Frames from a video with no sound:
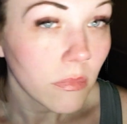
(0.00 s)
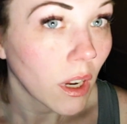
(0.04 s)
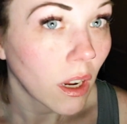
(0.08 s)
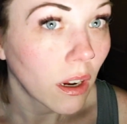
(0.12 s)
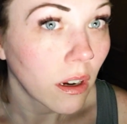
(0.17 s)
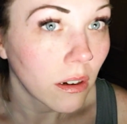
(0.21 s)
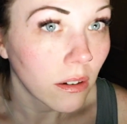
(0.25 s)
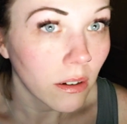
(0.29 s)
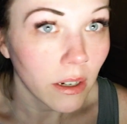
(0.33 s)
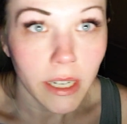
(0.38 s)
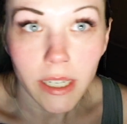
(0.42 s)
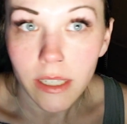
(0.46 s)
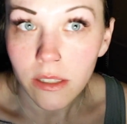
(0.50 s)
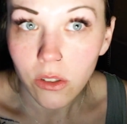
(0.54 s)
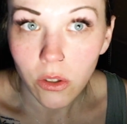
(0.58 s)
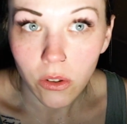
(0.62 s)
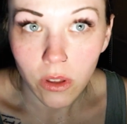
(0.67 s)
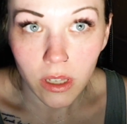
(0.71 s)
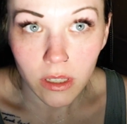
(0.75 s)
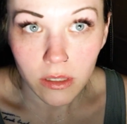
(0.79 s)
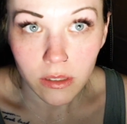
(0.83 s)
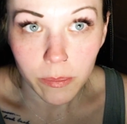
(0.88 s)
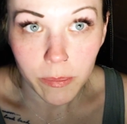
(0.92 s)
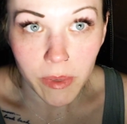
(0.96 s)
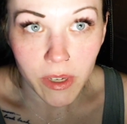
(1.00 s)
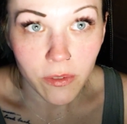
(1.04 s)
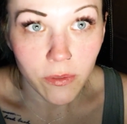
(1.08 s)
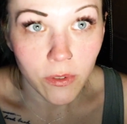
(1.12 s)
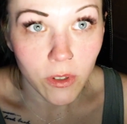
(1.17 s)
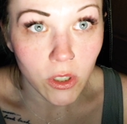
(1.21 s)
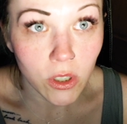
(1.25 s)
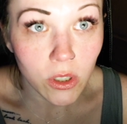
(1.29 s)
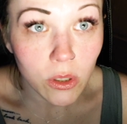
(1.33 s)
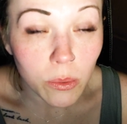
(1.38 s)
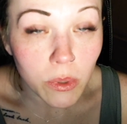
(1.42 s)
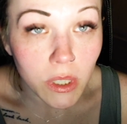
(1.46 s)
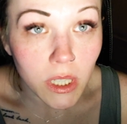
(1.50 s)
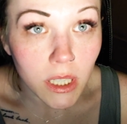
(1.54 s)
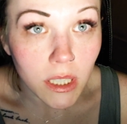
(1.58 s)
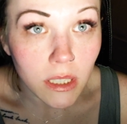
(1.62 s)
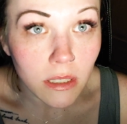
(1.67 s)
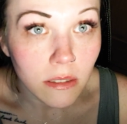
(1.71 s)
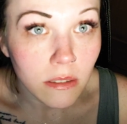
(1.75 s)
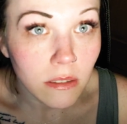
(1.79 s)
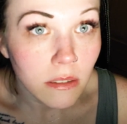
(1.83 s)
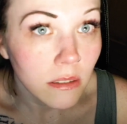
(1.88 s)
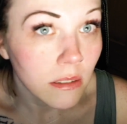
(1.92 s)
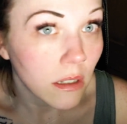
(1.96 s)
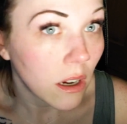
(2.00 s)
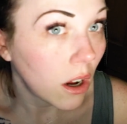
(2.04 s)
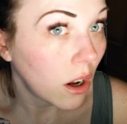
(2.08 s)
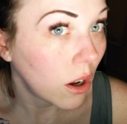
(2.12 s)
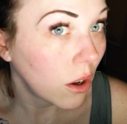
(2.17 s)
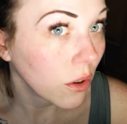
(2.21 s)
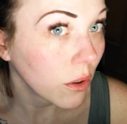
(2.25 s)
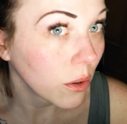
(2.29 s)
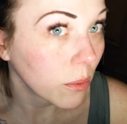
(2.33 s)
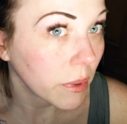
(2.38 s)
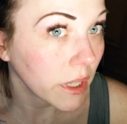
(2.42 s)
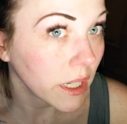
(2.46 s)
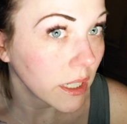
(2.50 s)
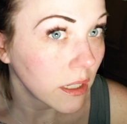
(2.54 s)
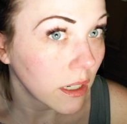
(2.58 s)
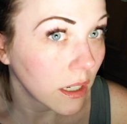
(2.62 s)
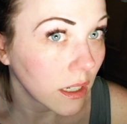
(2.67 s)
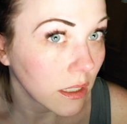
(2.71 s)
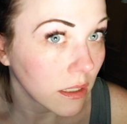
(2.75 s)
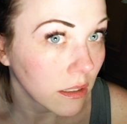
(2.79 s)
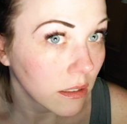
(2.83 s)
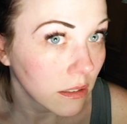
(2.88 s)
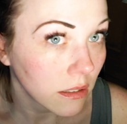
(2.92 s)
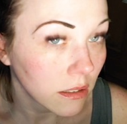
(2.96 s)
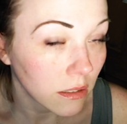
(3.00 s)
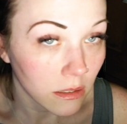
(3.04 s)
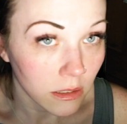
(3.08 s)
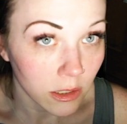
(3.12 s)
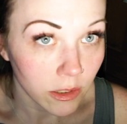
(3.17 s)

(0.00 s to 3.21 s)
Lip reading: All right, so that's my first one all the way done.